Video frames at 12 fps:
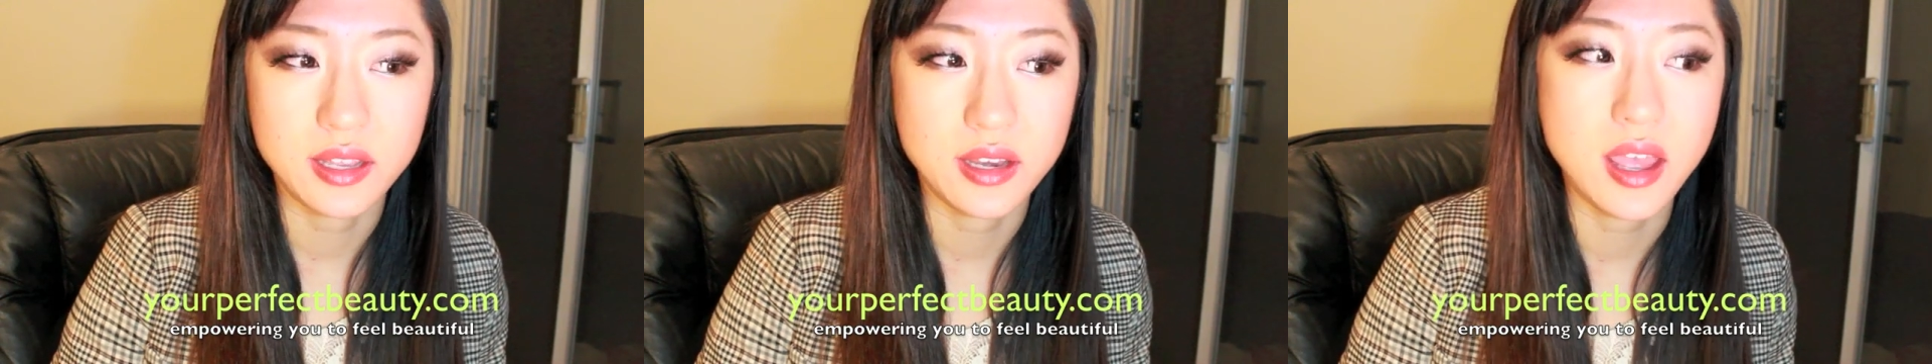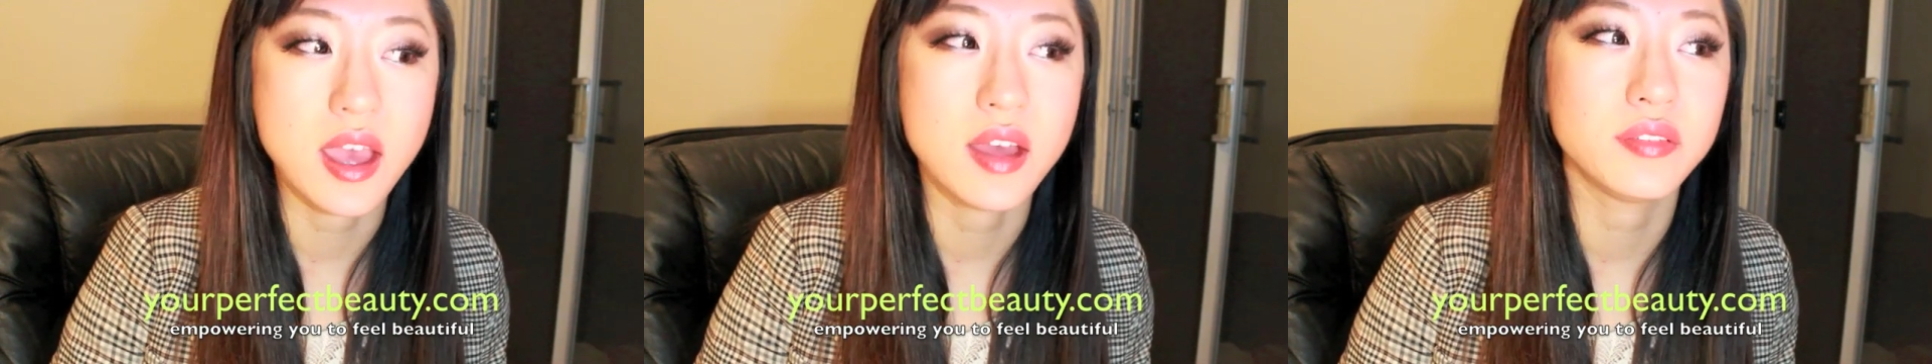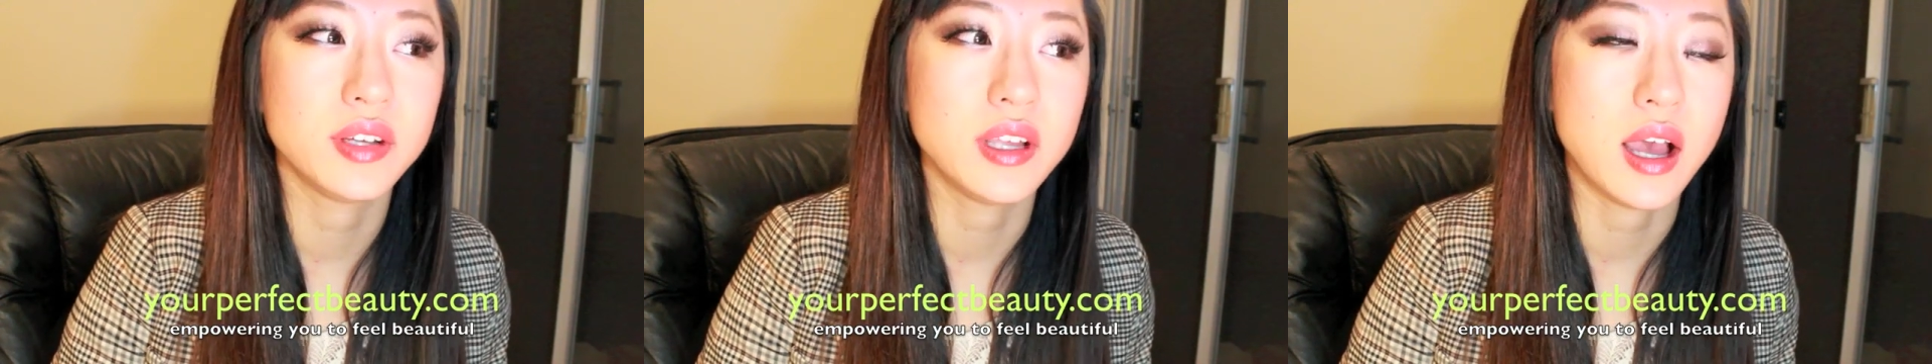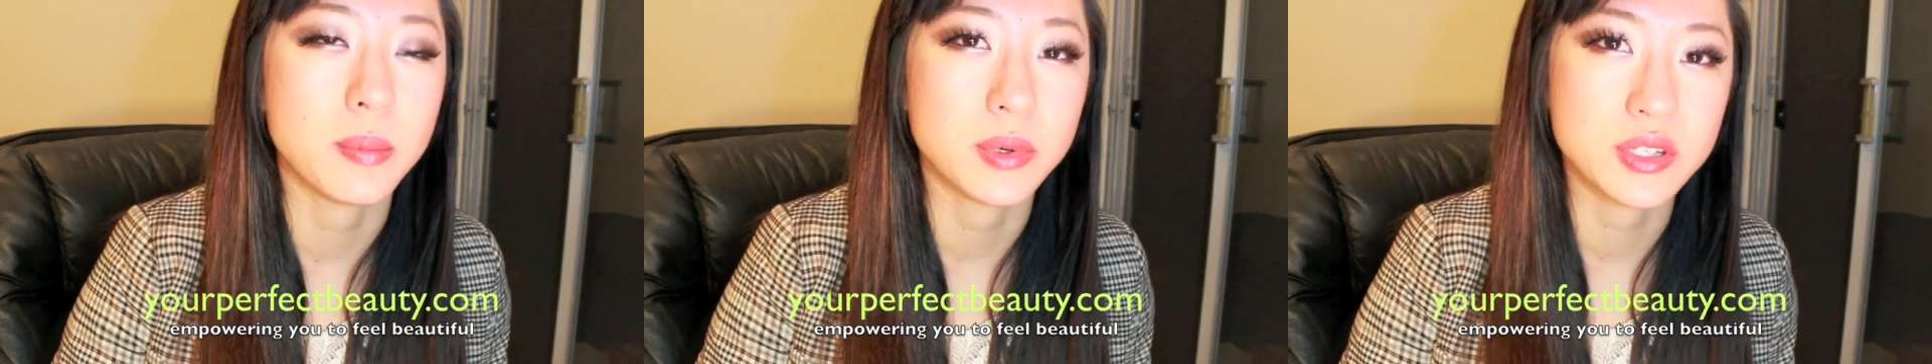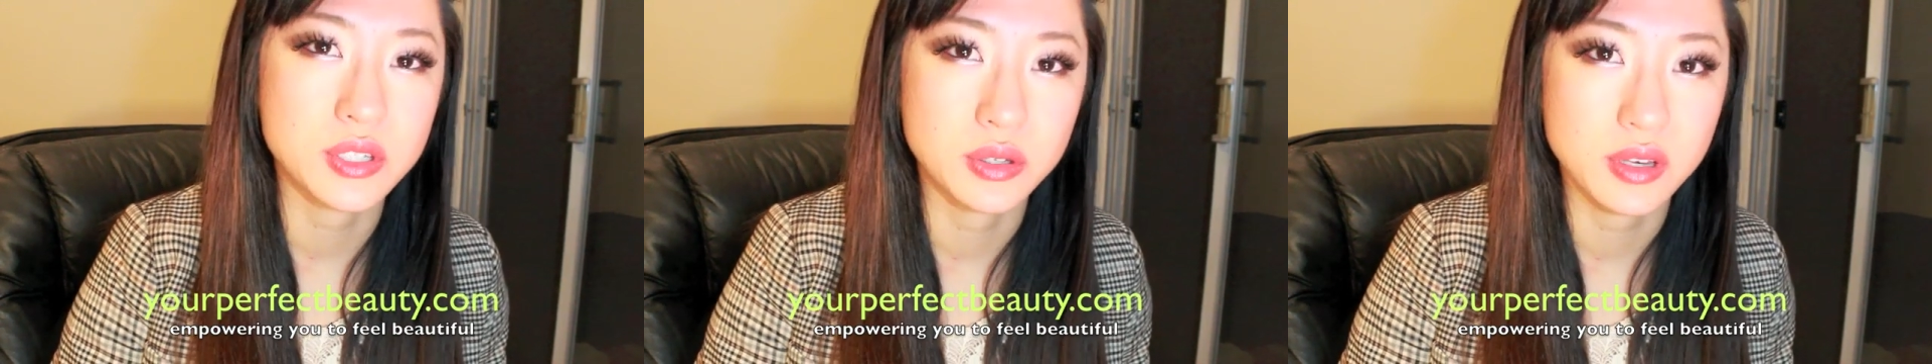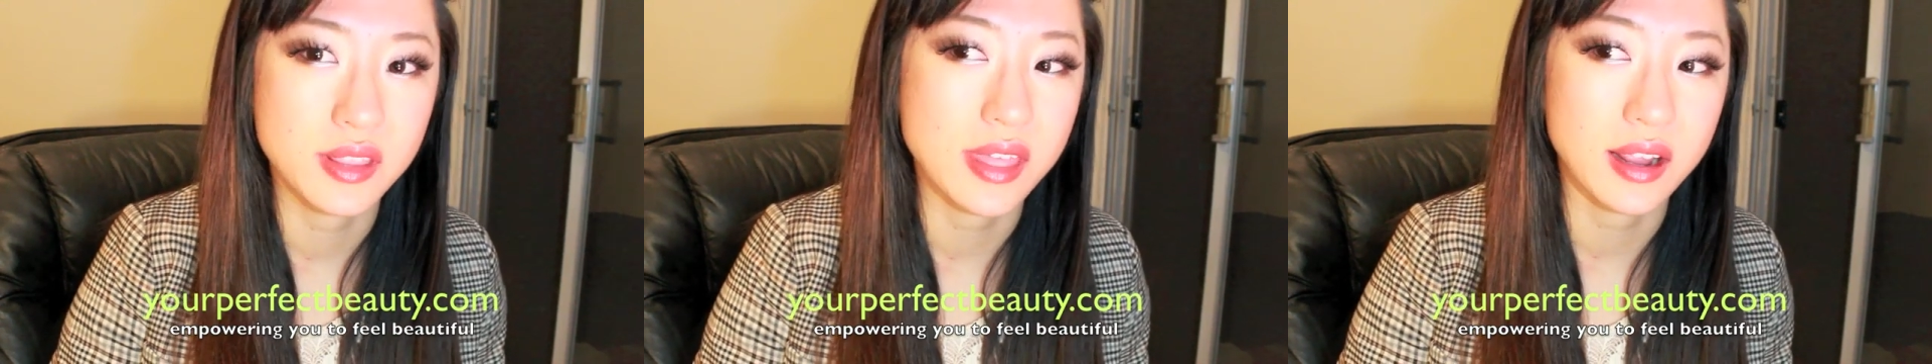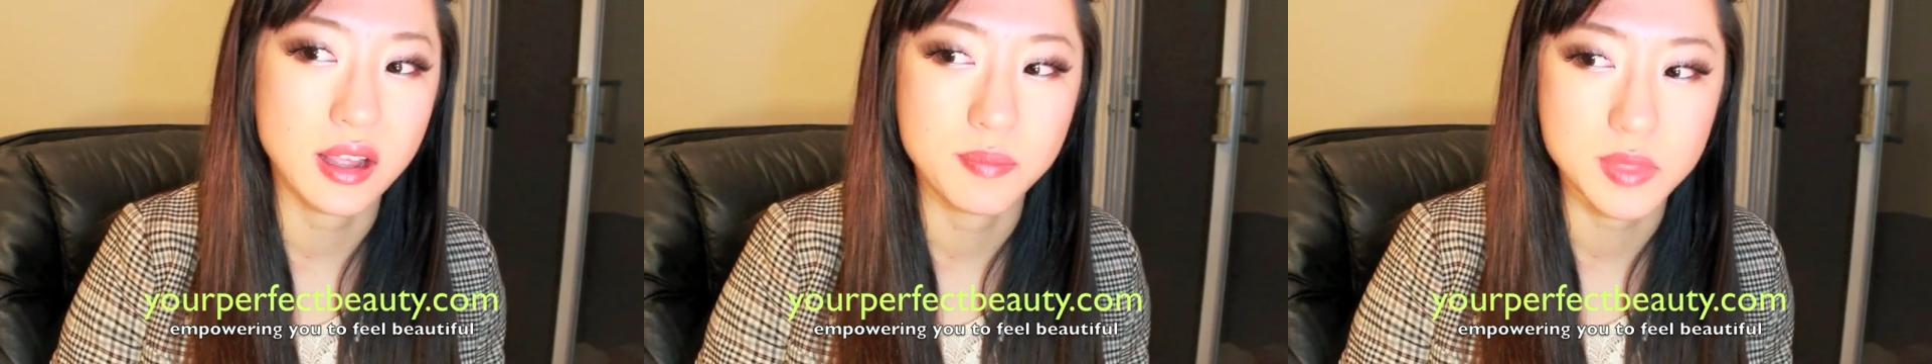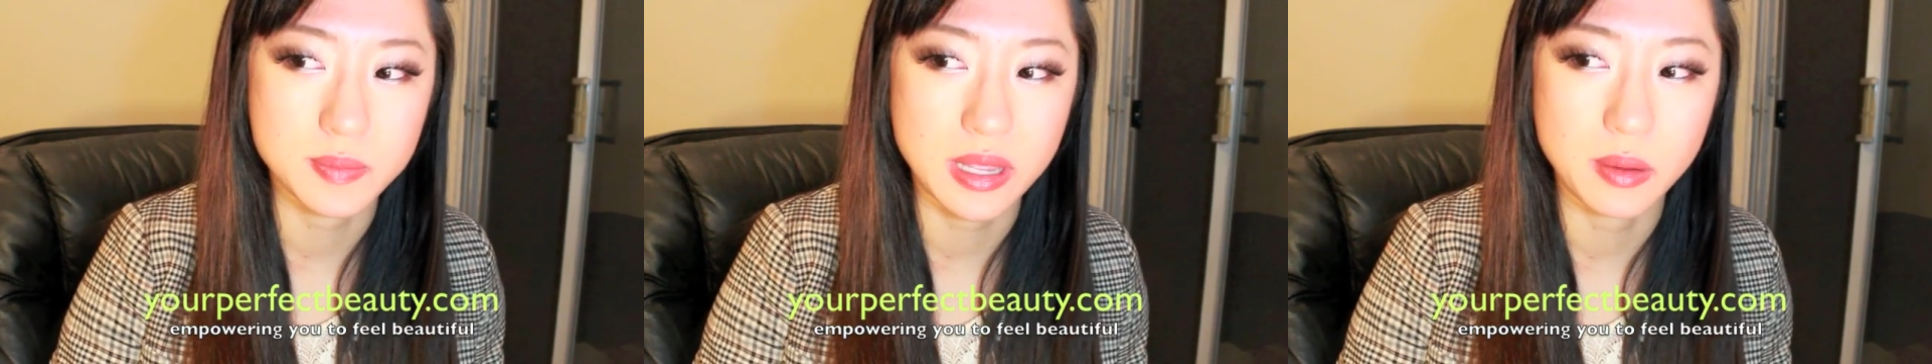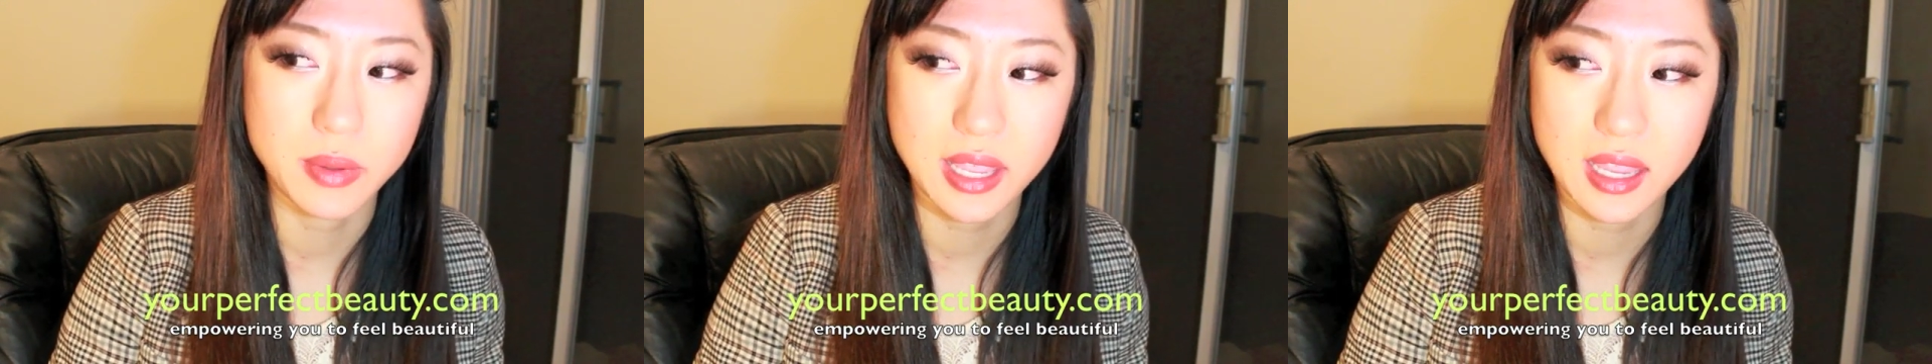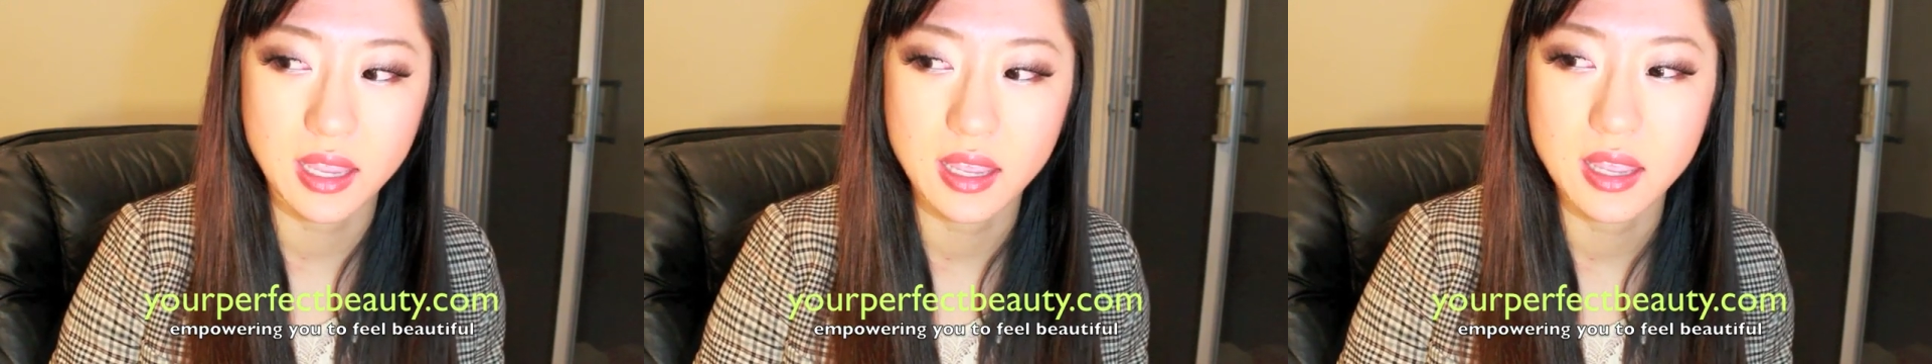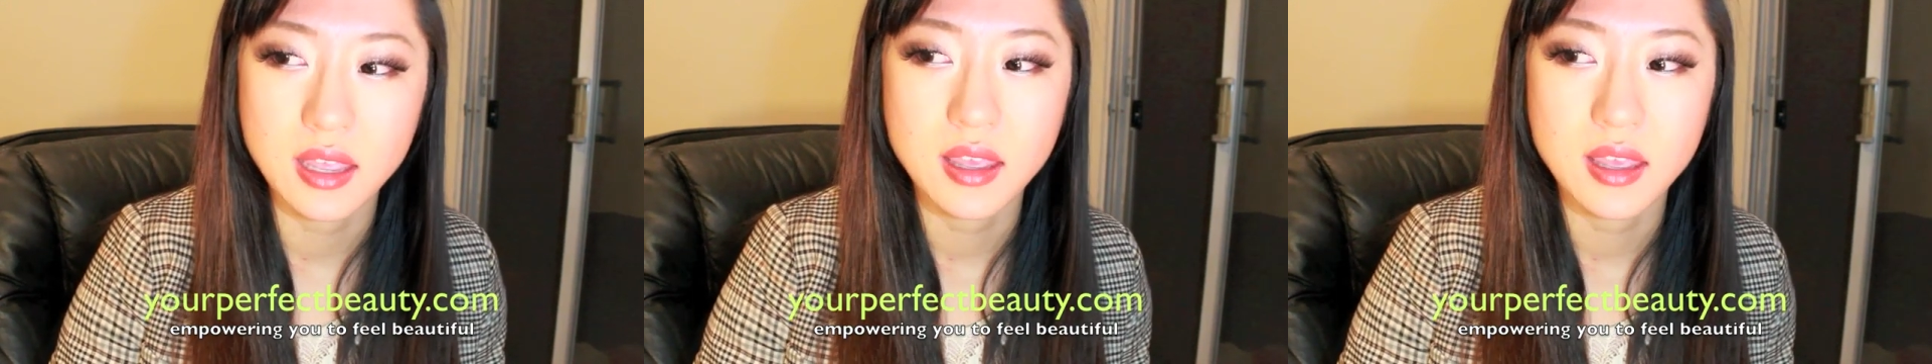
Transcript: And every opportunity that comes my way